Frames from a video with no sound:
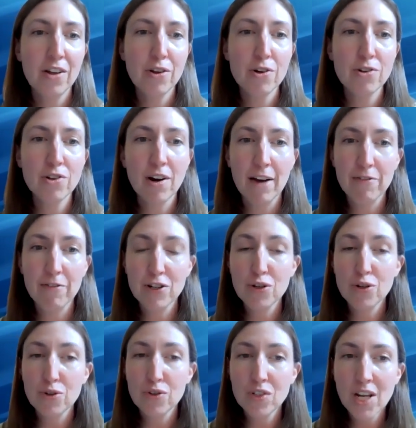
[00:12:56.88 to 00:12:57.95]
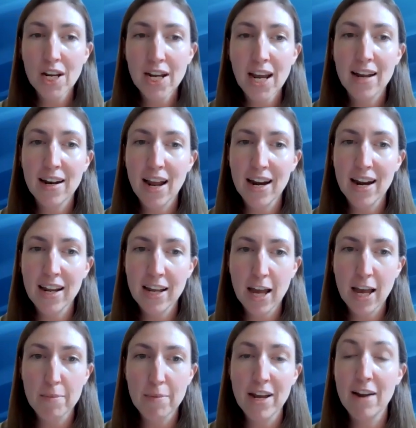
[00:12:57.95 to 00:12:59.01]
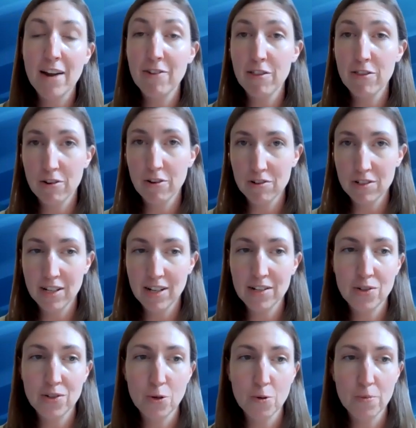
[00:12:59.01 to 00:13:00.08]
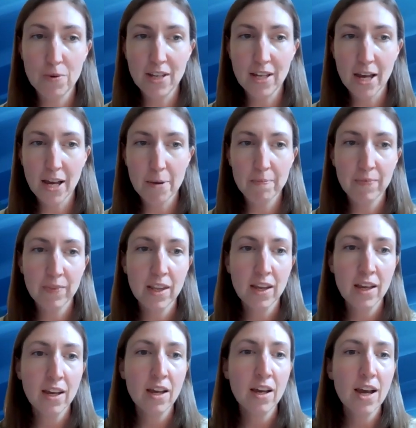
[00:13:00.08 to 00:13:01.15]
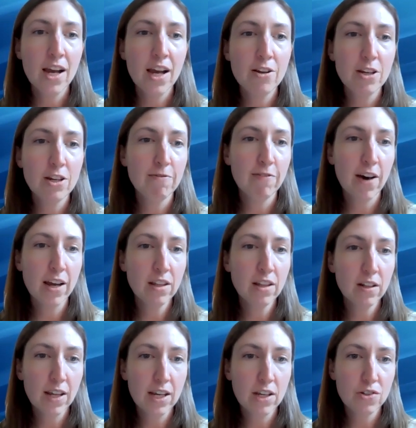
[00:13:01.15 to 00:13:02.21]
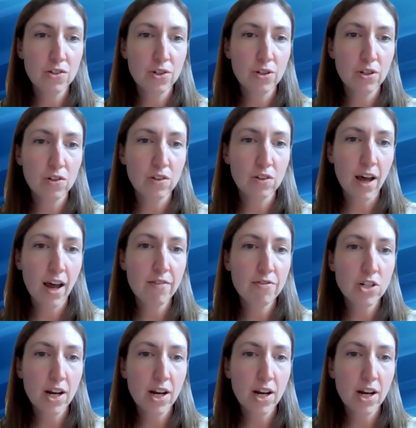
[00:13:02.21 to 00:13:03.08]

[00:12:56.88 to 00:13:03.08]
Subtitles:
Those are every Tuesday at 8 a.m. and every Thursday at 2 p.m. And you can find the links to those live